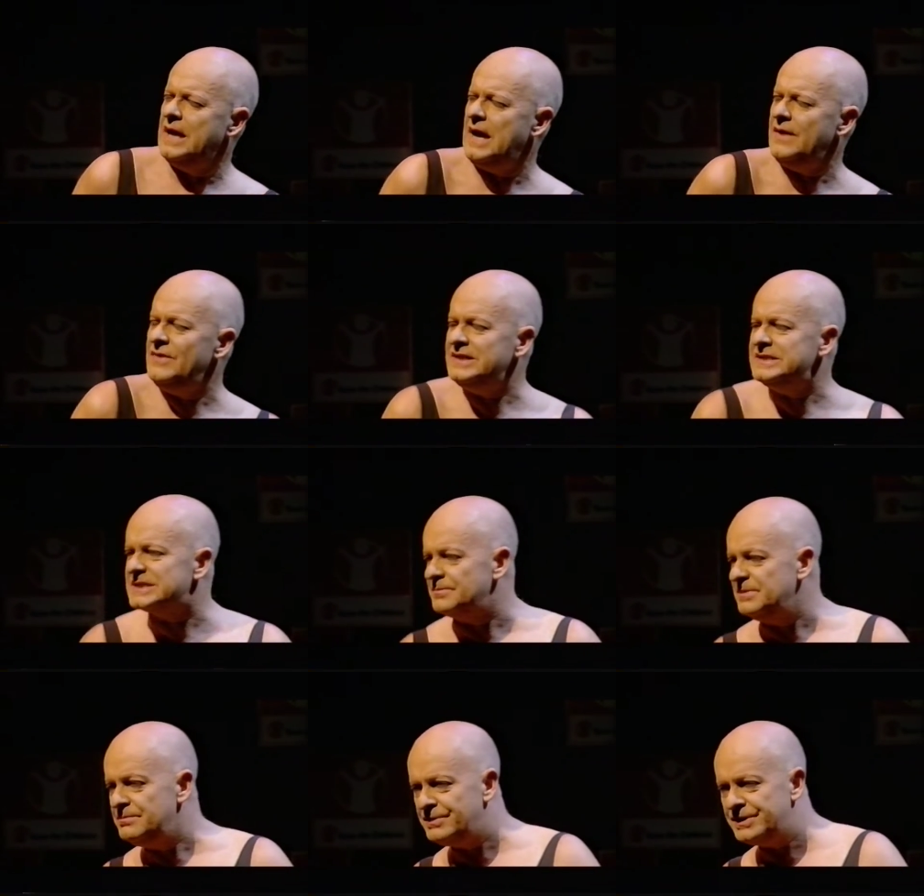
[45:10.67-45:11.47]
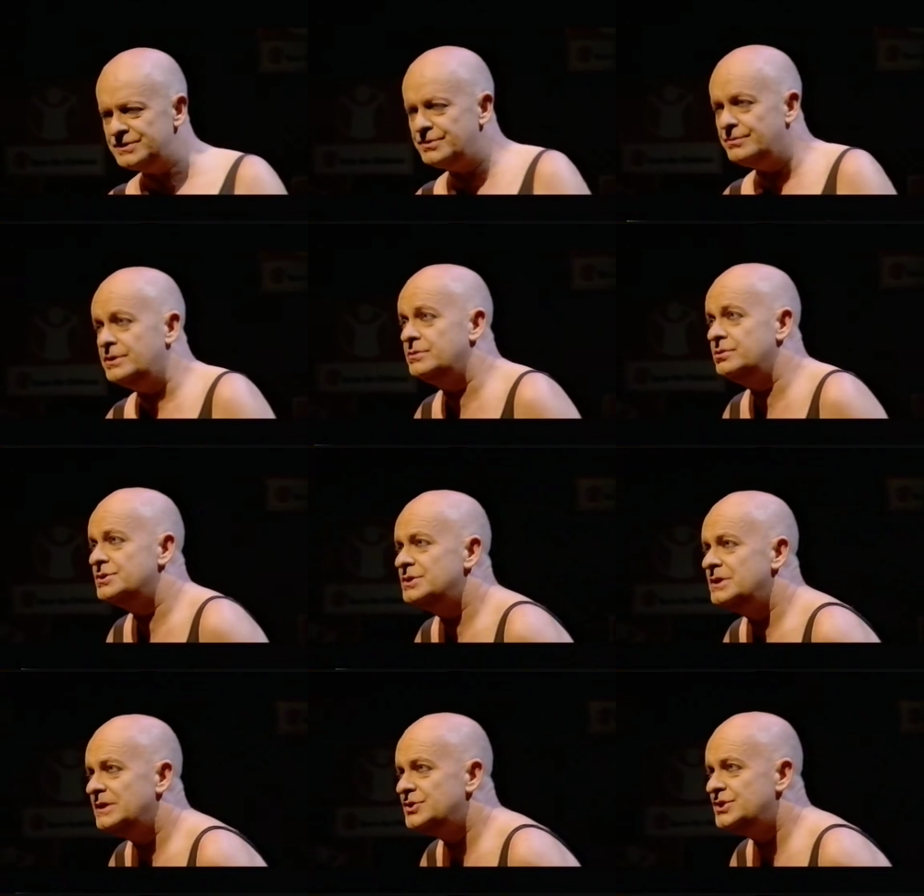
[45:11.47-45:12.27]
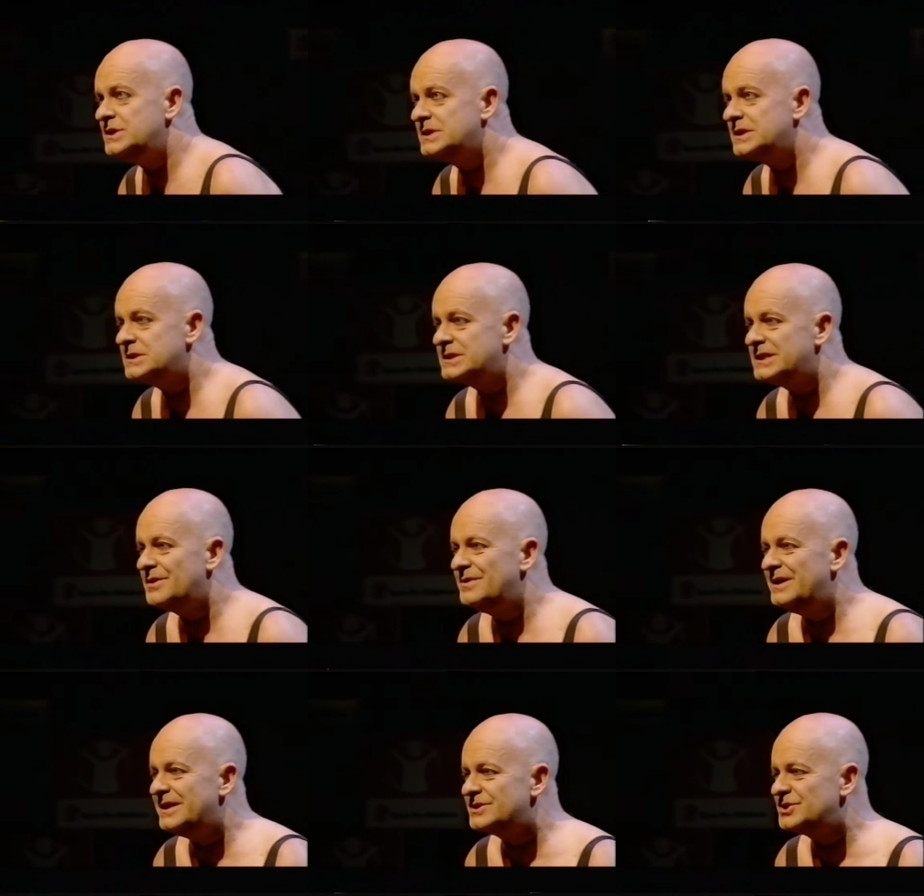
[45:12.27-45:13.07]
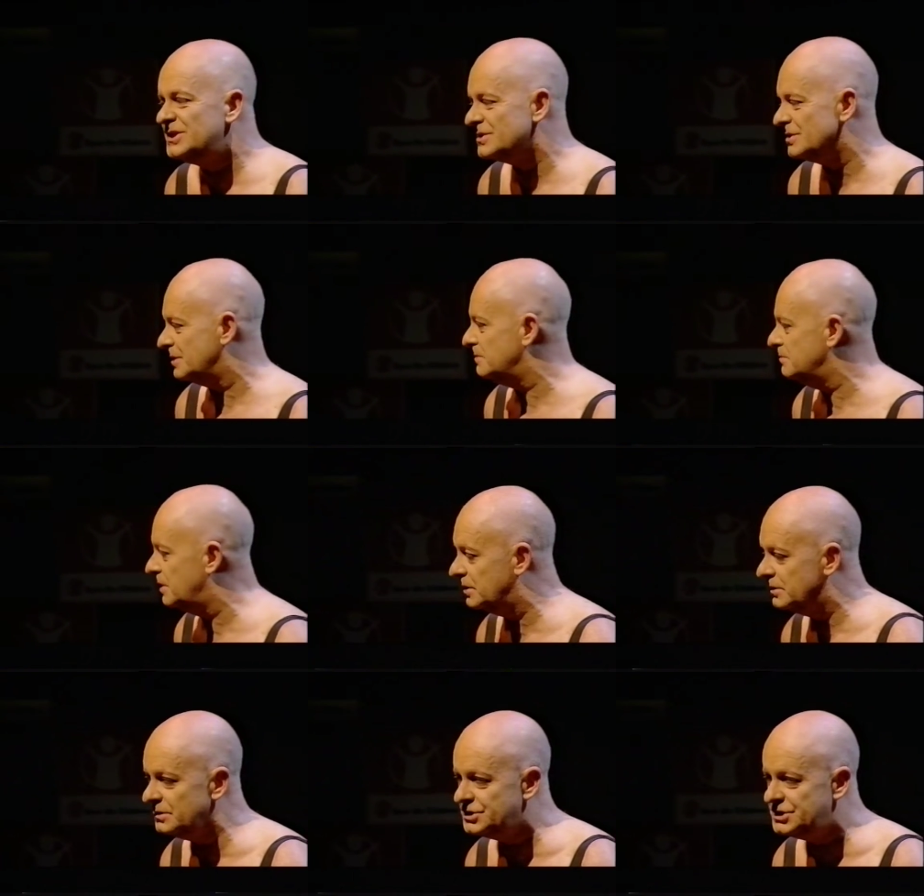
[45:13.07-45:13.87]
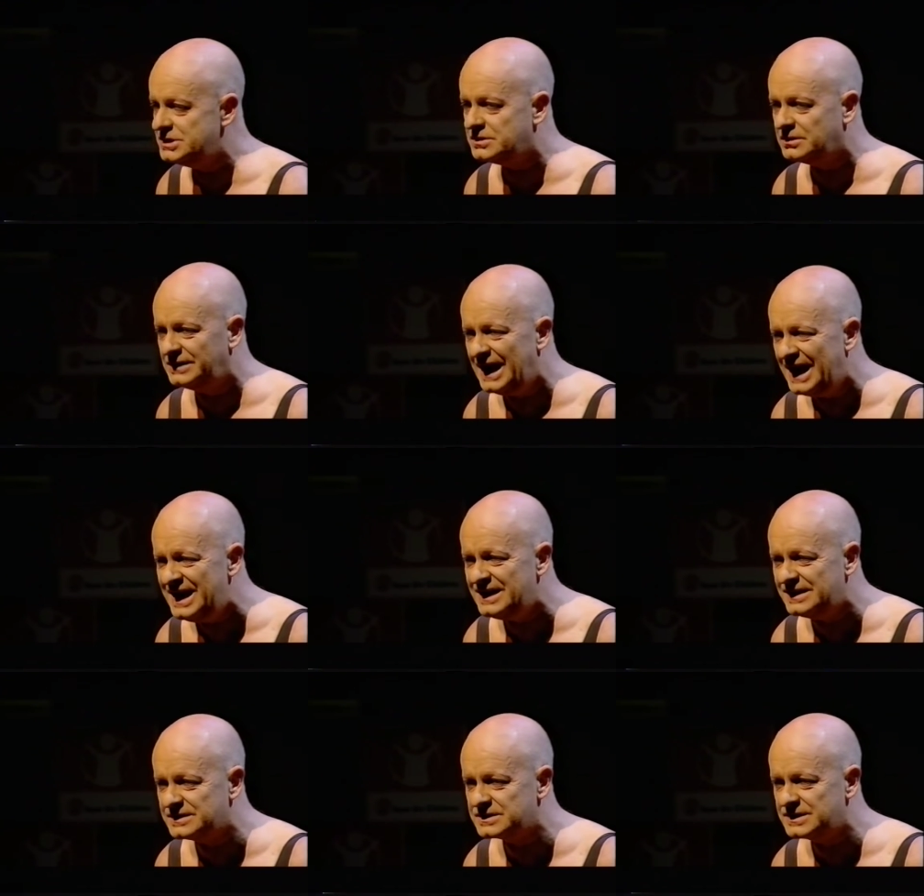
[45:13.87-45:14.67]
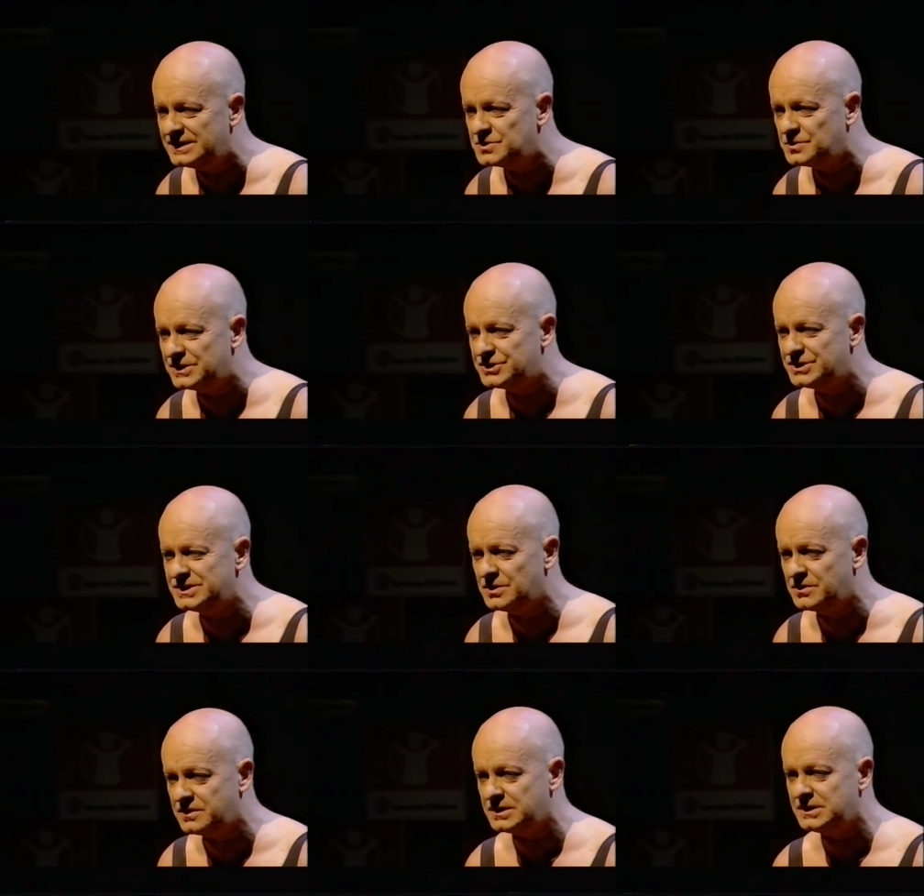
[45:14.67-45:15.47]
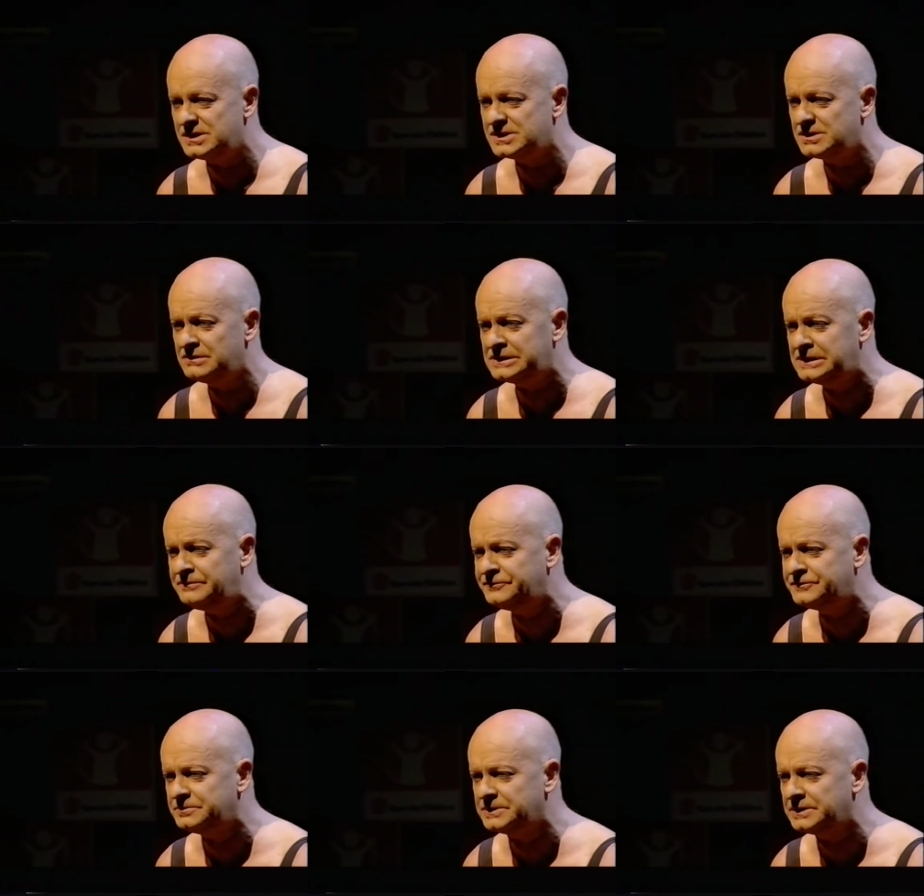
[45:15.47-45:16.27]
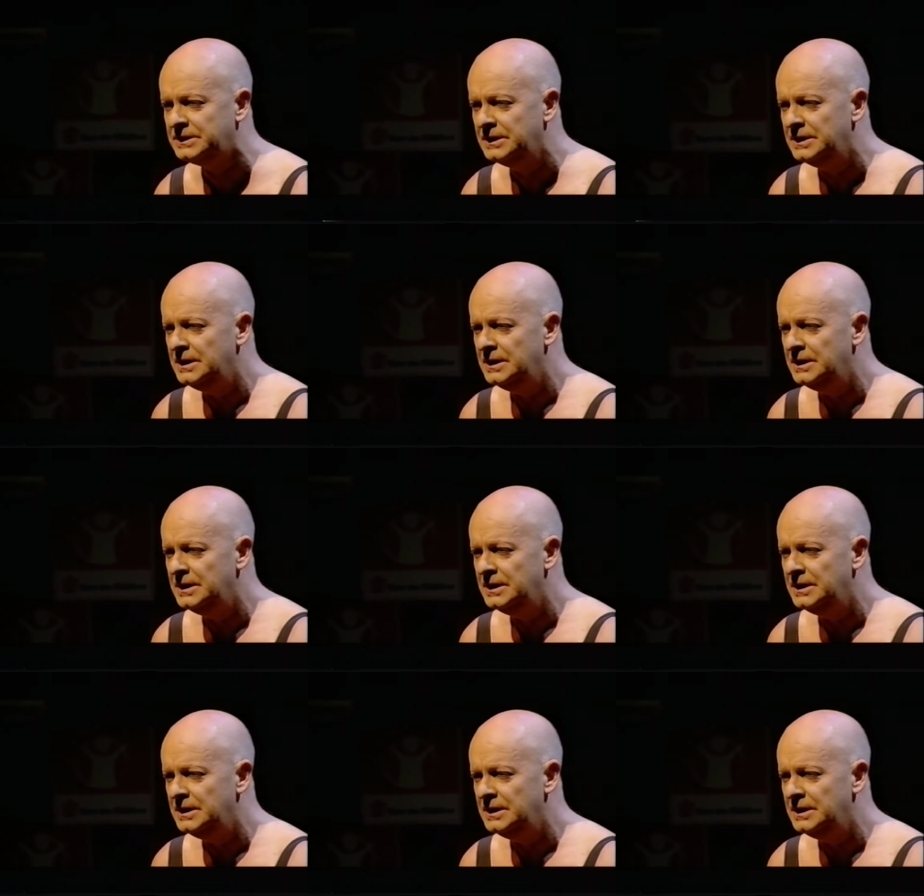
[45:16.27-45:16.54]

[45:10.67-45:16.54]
And then somebody brings her a cushion, and she sits, and I realize she's not a model. She's got AIDS. That's why she's so thin and so uncomfortable.